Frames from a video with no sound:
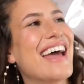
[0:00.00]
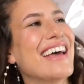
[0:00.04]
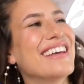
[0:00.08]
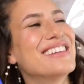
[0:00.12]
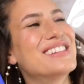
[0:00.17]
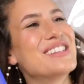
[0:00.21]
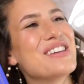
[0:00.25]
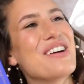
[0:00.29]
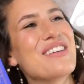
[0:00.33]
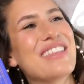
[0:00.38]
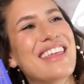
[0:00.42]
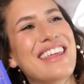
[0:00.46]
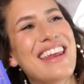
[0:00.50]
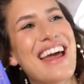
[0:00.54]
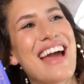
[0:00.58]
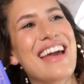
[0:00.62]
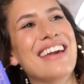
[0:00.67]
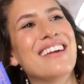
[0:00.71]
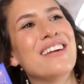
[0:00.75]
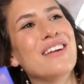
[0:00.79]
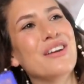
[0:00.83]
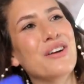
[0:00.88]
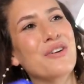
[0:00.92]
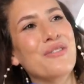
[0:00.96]
so that
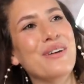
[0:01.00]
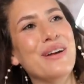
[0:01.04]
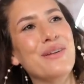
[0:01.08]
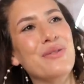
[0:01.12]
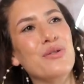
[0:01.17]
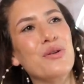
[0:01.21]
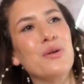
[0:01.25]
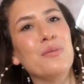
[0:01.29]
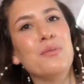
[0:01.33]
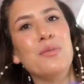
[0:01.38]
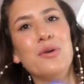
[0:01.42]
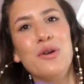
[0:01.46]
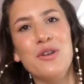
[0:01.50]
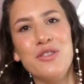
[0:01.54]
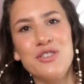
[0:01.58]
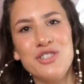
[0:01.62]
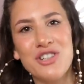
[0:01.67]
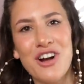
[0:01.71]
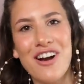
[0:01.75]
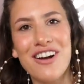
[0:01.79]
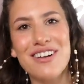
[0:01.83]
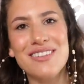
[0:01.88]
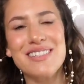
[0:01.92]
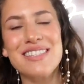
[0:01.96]
I can create their birth
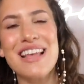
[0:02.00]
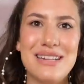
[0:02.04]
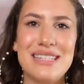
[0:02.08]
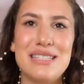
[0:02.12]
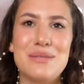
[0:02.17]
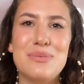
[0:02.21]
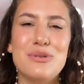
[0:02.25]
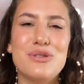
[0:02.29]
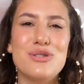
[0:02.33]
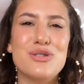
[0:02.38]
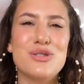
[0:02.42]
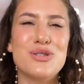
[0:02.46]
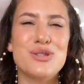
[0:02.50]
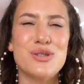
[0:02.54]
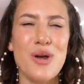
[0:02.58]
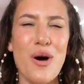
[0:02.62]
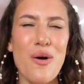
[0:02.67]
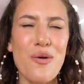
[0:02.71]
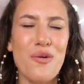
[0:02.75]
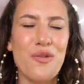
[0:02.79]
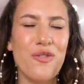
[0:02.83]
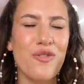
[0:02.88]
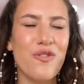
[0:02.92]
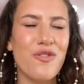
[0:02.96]
charts. And it's been
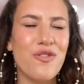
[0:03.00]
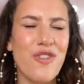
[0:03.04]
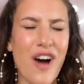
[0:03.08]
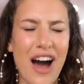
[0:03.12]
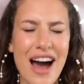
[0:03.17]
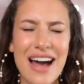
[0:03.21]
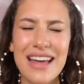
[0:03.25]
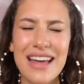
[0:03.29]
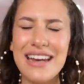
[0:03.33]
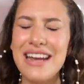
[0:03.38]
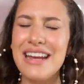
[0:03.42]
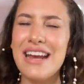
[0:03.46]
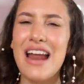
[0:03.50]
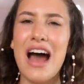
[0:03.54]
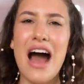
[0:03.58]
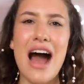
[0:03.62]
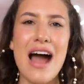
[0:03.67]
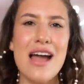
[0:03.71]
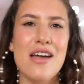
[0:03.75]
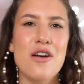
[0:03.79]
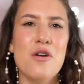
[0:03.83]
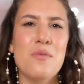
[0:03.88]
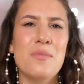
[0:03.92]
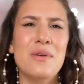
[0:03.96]
so fun and
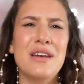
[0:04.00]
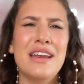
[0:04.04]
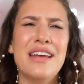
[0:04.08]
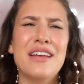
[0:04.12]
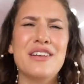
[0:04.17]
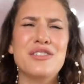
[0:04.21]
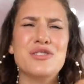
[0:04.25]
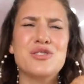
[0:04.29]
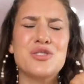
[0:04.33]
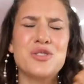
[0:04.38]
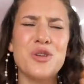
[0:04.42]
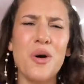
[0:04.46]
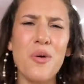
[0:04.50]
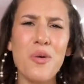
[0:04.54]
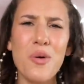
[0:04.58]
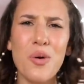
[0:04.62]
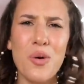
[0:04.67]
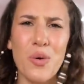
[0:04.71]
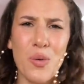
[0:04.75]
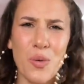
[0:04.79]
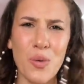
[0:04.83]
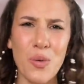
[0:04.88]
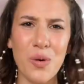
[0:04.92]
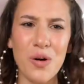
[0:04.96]
eye-opening and so
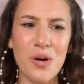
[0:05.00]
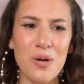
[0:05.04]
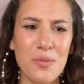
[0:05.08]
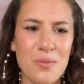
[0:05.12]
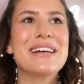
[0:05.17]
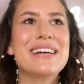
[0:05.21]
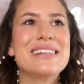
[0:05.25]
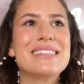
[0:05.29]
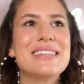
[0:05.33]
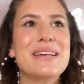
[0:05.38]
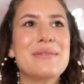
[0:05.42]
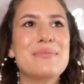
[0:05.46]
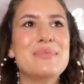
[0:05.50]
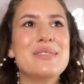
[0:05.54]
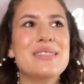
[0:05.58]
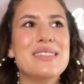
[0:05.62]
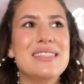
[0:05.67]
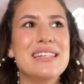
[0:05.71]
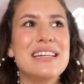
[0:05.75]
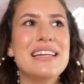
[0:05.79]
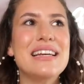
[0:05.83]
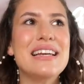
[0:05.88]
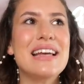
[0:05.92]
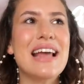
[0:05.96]
cool because I'm
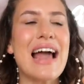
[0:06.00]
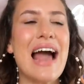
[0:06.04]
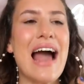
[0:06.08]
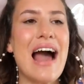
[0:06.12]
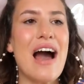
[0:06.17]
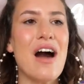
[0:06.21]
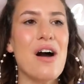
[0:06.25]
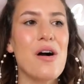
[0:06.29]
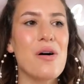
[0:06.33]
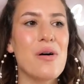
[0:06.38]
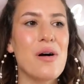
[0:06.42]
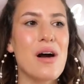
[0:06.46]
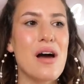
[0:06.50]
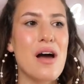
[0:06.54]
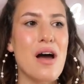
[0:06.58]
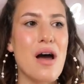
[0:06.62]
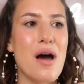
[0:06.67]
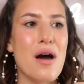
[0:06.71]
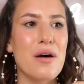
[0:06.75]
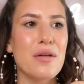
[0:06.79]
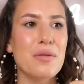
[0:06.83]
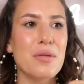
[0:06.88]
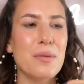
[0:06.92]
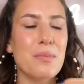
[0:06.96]
seeing how
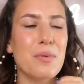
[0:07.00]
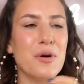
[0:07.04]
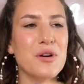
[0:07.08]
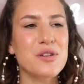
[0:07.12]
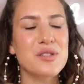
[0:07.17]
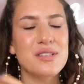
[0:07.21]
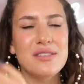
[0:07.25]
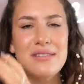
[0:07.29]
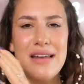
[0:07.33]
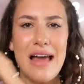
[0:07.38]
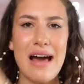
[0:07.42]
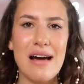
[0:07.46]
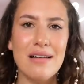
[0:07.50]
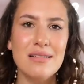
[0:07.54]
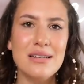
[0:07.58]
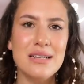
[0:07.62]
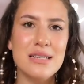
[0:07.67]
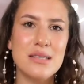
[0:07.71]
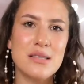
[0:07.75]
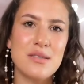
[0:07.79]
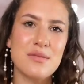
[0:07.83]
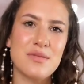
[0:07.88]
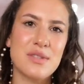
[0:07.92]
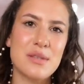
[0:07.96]
the
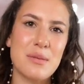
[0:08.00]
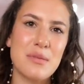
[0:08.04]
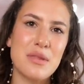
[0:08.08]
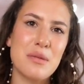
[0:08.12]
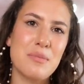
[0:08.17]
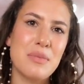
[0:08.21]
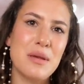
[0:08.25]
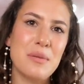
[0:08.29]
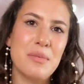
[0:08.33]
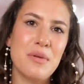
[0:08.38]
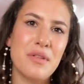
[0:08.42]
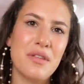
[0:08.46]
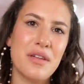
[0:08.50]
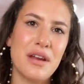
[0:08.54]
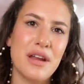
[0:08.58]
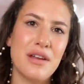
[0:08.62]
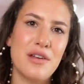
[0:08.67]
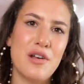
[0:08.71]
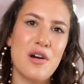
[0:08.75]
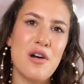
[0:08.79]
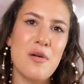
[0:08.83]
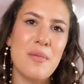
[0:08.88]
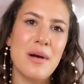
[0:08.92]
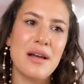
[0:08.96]
personalities of some of the people that I
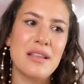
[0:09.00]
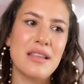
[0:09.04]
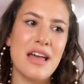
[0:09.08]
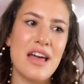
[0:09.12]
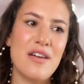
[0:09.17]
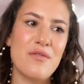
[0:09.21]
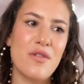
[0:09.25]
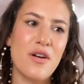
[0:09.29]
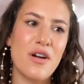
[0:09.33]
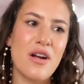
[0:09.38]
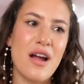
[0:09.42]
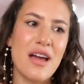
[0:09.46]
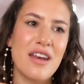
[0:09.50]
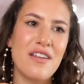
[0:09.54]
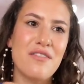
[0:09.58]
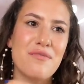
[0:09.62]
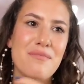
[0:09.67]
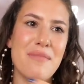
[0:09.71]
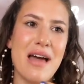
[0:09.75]
know in my life are kind of